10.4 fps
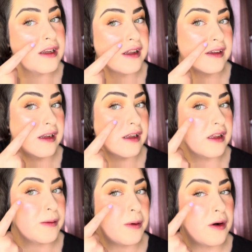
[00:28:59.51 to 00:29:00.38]
see, like
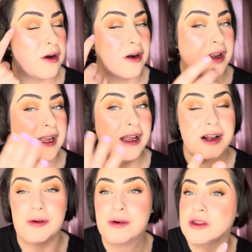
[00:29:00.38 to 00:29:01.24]
the pearly
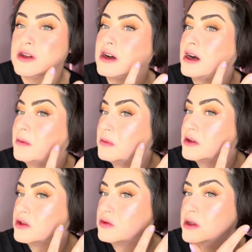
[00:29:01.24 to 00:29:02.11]
glow at the top
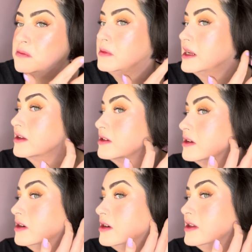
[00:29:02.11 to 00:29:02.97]
just really makes it
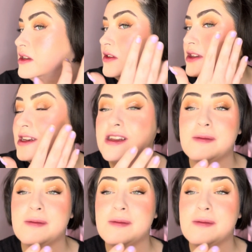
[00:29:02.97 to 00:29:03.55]
all, and you got the nice